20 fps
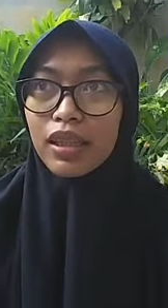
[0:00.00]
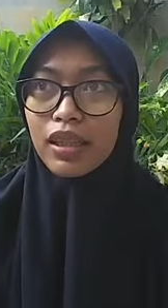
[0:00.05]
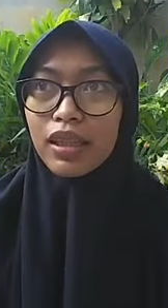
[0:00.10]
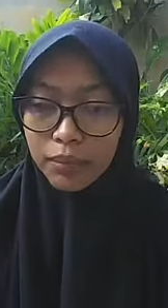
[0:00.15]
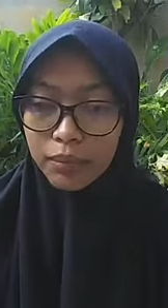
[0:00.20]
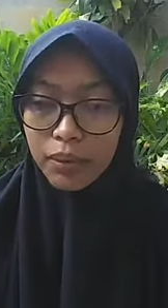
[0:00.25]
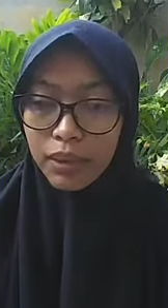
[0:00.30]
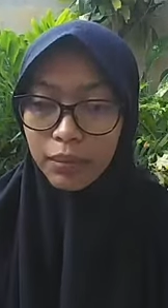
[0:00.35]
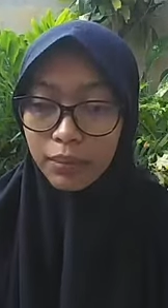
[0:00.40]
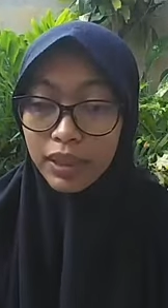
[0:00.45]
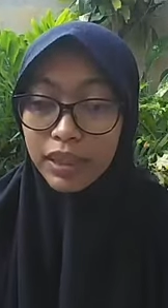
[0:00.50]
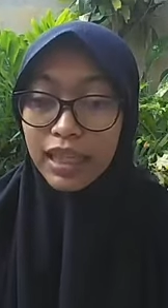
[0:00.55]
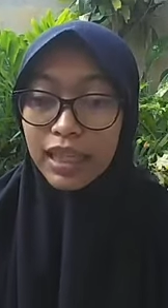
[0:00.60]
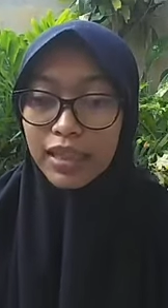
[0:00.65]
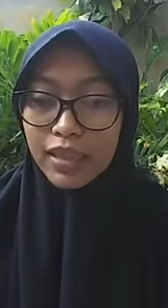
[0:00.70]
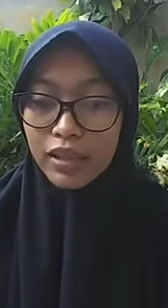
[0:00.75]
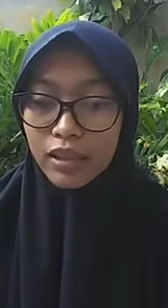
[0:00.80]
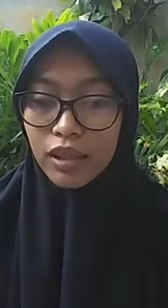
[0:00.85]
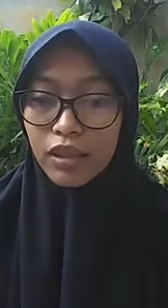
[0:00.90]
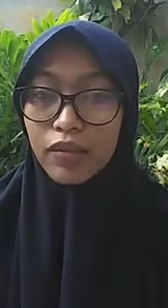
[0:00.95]
Maybe
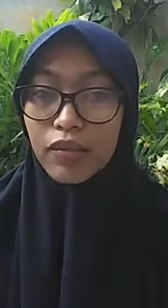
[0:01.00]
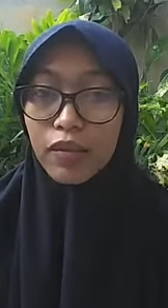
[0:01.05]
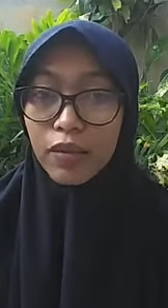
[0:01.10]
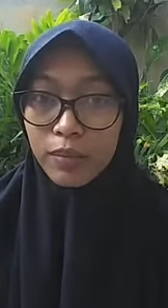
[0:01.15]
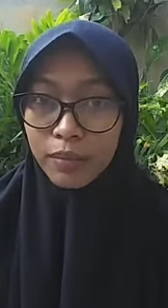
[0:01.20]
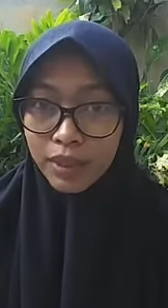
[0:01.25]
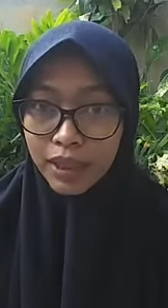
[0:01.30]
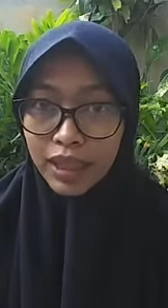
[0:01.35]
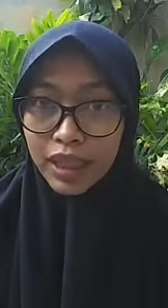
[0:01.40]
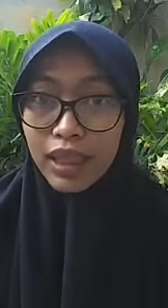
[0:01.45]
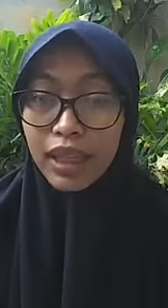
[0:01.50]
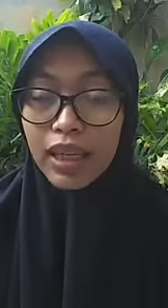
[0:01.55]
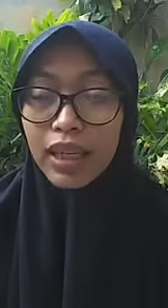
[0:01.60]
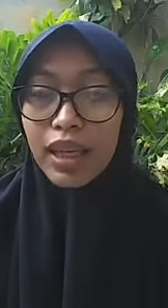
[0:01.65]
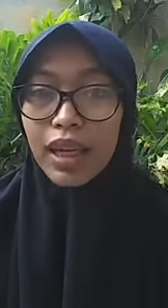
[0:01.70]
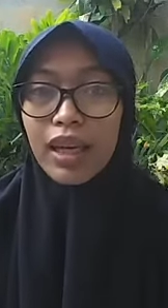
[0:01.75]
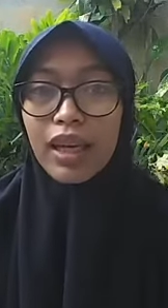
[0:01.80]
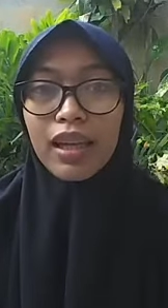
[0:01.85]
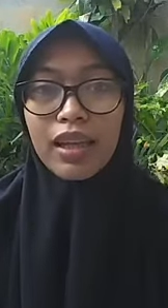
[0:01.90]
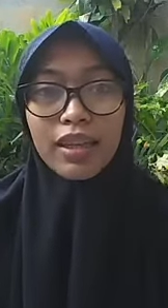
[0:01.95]
that's all from me.
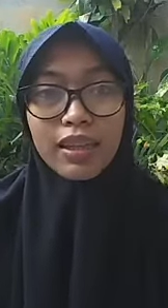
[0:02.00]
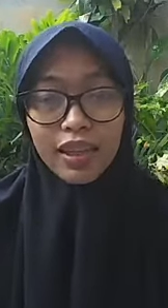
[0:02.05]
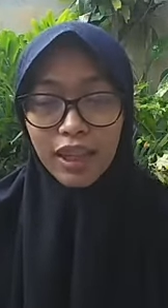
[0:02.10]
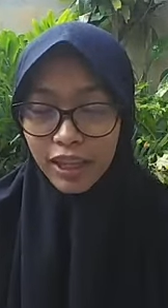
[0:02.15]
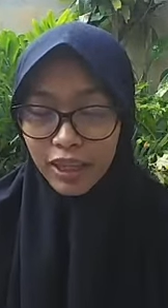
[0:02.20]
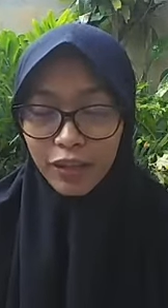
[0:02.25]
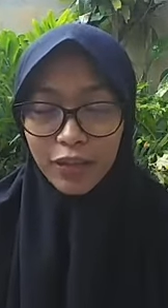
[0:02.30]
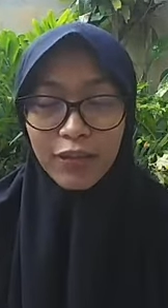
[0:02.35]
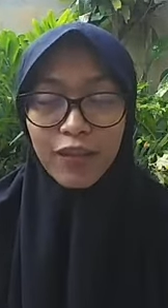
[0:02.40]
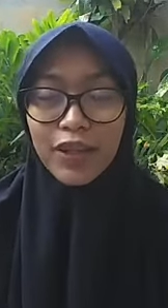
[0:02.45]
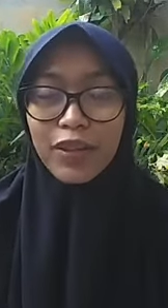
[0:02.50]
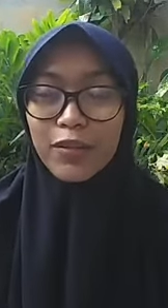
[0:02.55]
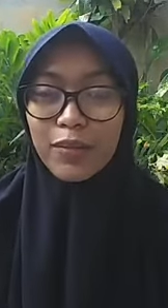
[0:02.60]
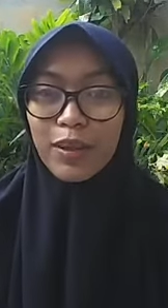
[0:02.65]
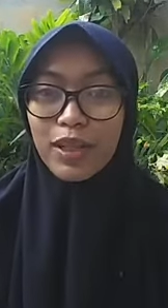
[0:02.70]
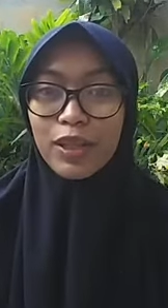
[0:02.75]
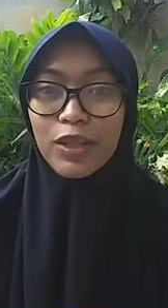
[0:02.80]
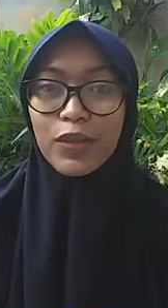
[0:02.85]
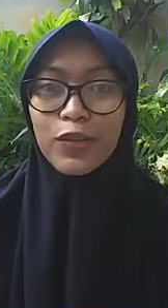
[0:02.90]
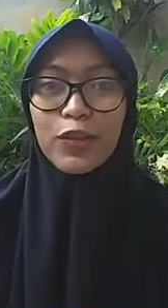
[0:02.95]
Thank you very
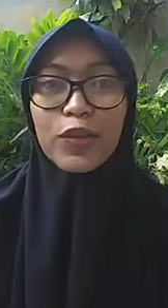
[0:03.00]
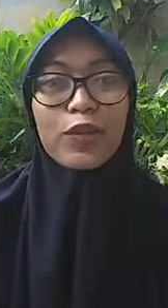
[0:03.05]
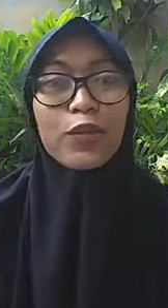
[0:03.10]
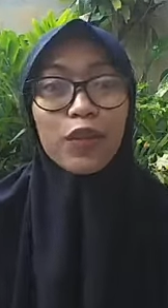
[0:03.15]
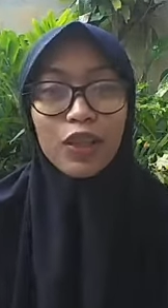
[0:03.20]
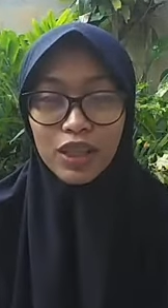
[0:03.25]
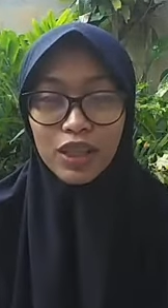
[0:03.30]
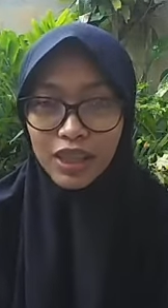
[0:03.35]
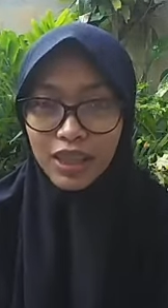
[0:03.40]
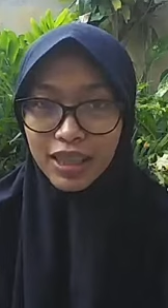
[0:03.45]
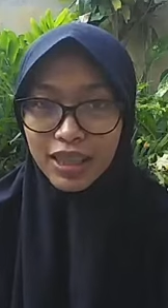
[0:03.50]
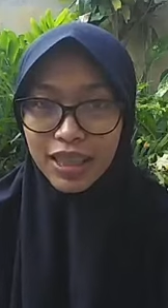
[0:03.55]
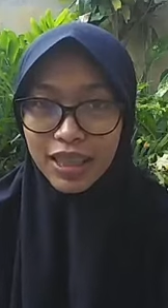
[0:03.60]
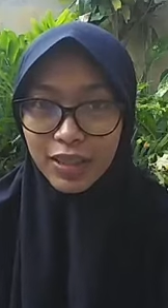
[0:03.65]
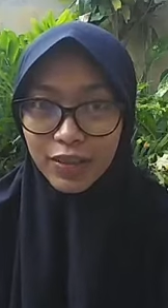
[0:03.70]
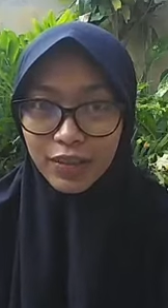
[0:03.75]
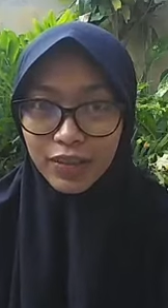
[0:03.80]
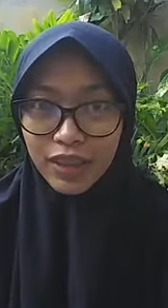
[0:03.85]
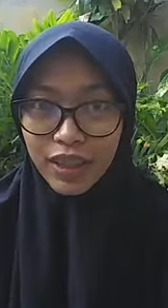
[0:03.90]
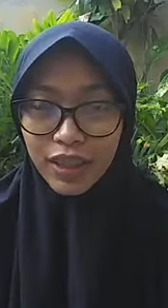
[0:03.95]
much for watching
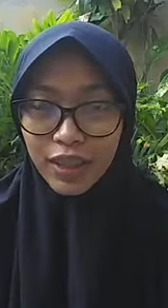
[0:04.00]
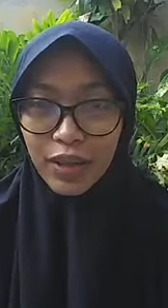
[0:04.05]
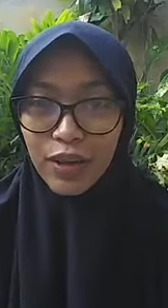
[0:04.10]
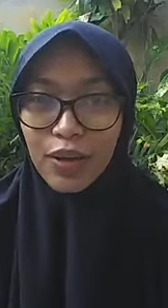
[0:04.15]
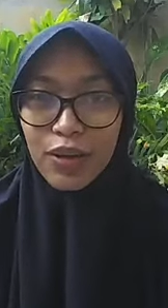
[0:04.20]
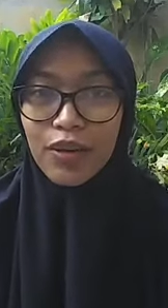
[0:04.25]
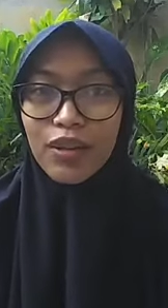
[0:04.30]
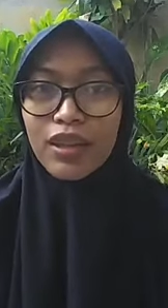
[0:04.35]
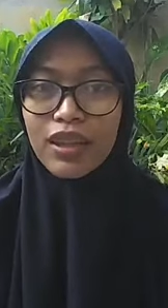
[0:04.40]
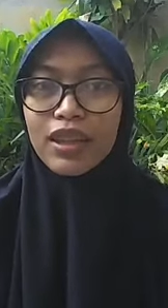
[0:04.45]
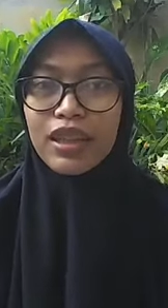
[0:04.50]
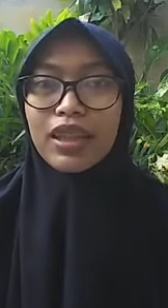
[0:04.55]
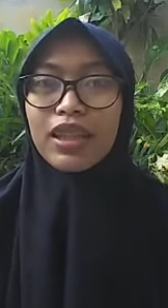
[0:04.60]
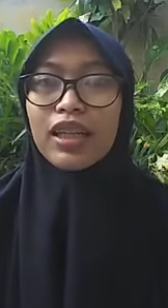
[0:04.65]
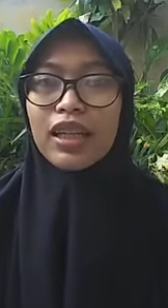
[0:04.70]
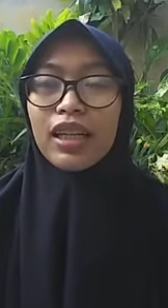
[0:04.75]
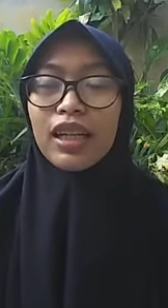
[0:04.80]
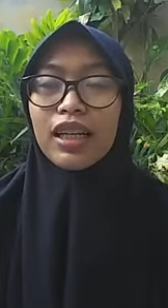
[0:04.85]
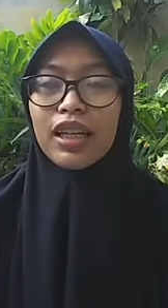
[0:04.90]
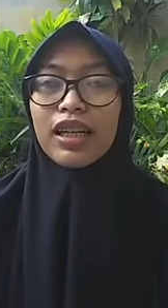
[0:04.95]
this video.
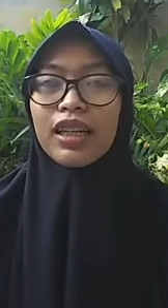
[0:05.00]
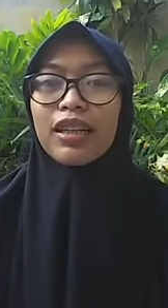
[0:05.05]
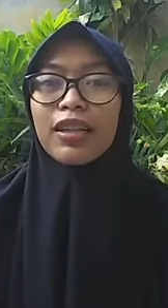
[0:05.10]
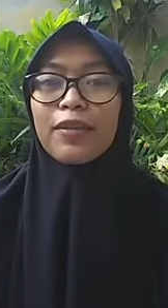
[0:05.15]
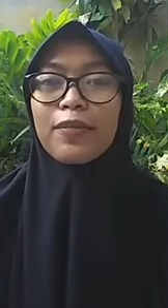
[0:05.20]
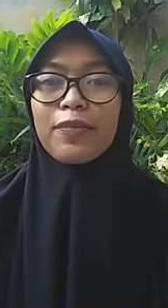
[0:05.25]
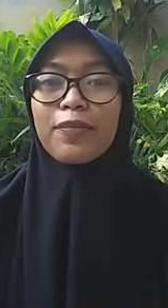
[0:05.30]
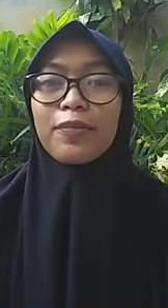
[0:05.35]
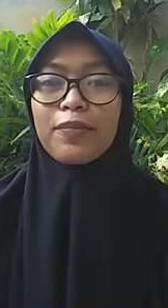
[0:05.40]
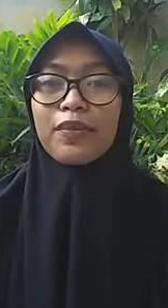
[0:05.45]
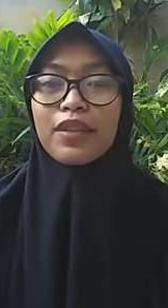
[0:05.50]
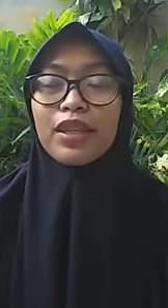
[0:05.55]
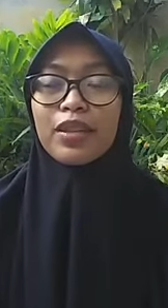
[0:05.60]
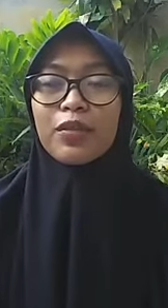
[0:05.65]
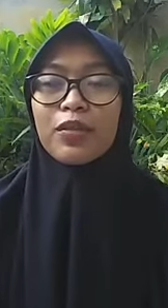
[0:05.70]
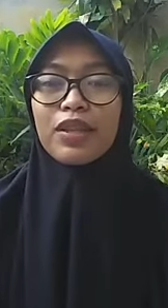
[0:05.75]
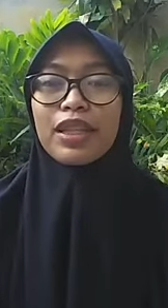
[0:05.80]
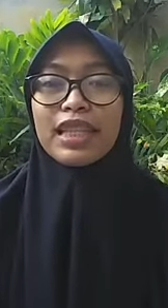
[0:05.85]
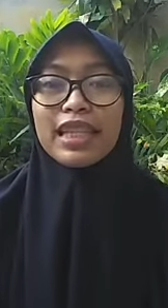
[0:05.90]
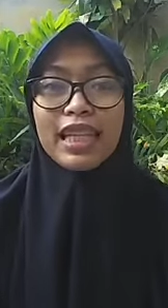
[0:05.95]

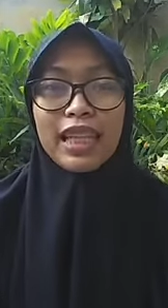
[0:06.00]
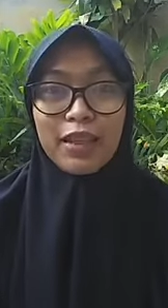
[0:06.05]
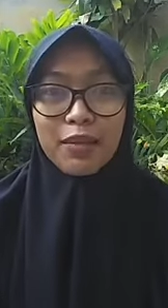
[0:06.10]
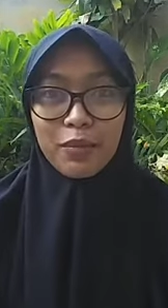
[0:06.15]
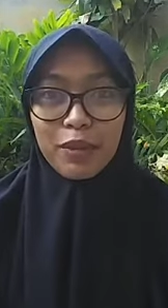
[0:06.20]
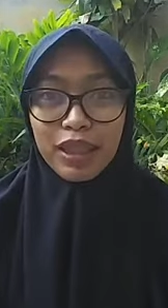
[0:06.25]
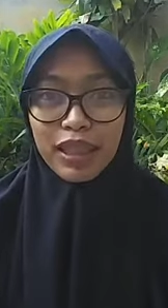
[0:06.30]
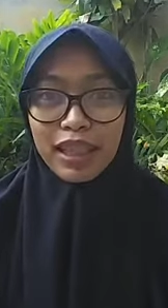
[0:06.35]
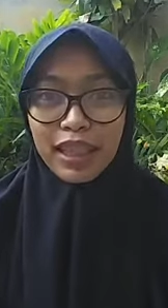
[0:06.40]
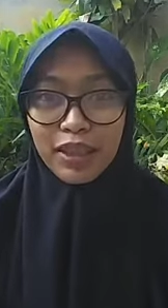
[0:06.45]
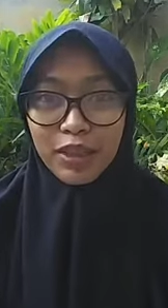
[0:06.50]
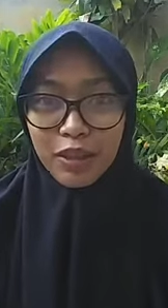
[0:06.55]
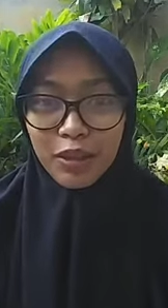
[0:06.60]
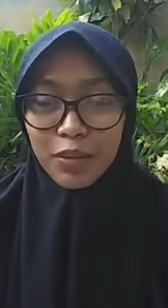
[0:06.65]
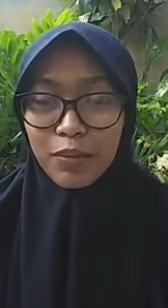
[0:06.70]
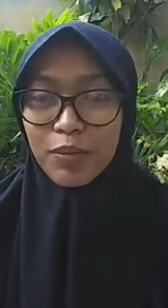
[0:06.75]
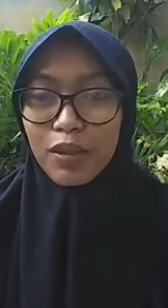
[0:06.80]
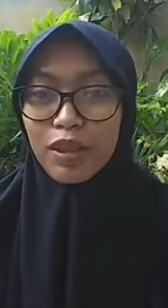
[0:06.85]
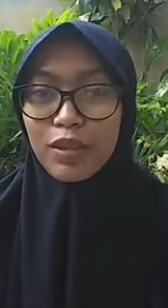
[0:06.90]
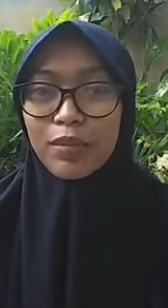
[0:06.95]

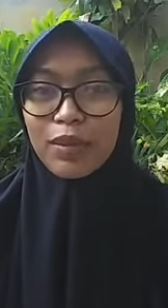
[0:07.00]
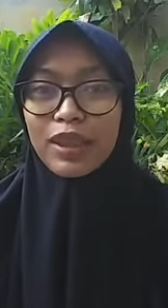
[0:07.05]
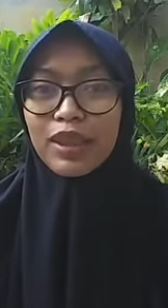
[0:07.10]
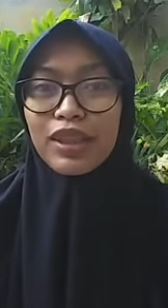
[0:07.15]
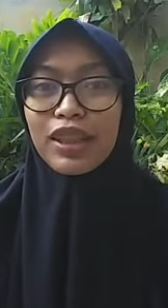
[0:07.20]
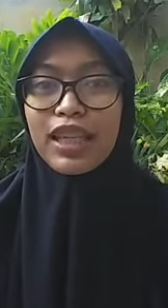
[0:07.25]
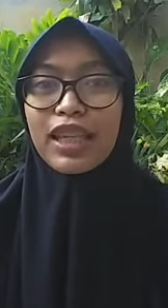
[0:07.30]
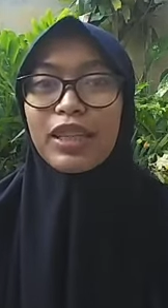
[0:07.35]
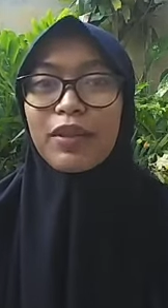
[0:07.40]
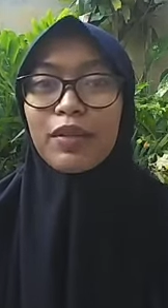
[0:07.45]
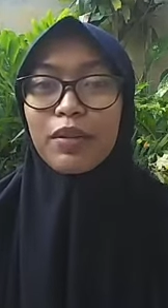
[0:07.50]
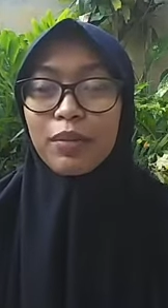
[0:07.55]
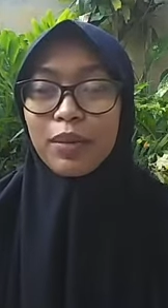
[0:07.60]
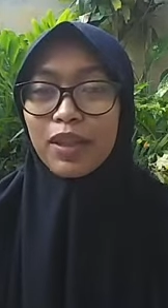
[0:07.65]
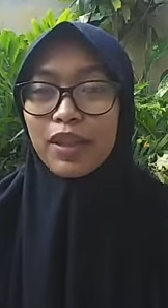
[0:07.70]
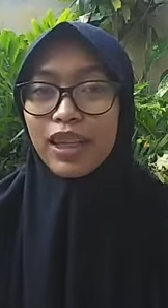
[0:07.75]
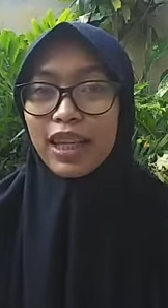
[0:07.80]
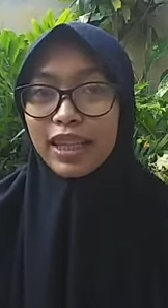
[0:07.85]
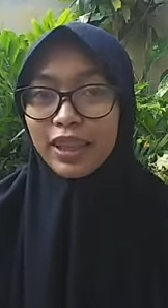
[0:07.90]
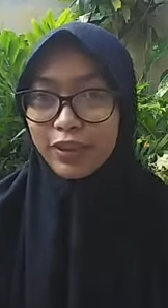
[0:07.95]
Wassalamualaikum warahmatullahi
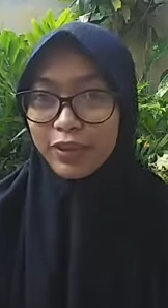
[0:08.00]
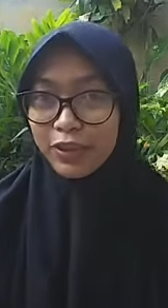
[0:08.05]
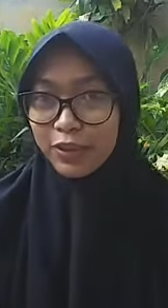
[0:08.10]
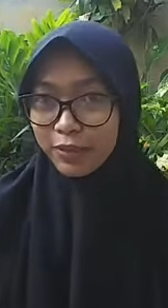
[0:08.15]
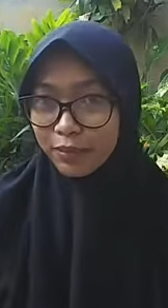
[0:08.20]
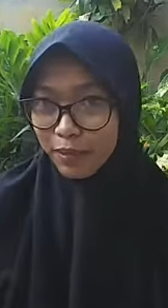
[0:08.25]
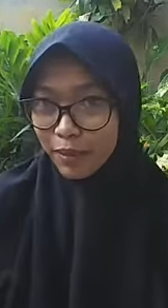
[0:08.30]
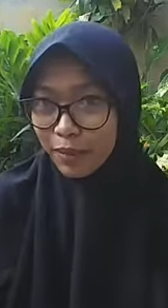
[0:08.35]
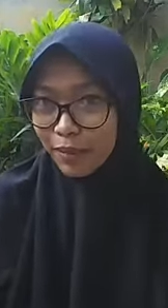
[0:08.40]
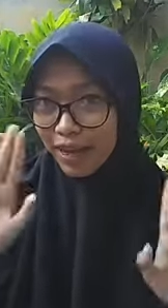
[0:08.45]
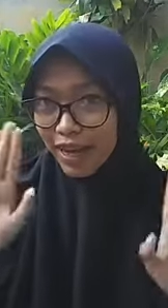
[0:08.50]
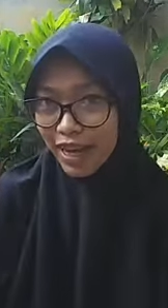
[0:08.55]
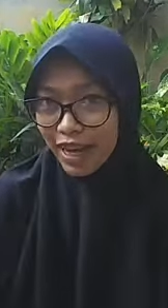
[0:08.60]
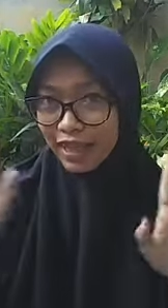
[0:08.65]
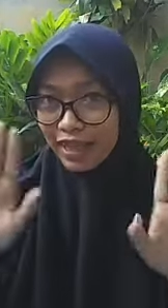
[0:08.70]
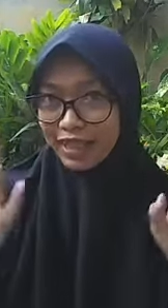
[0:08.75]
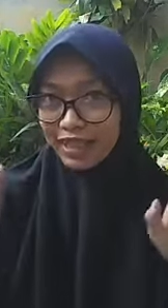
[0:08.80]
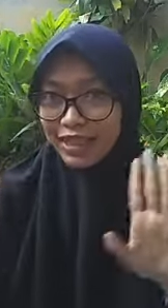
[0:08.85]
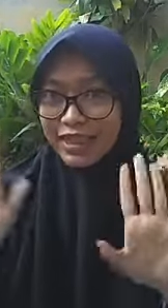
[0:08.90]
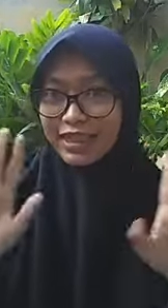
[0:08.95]
wabarakatuh. Bye
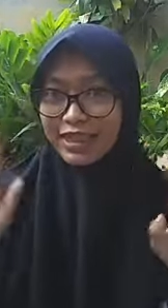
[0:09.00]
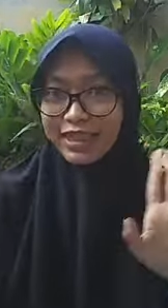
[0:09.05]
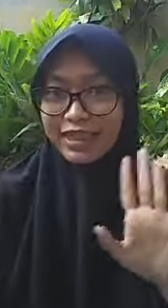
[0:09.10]
bye.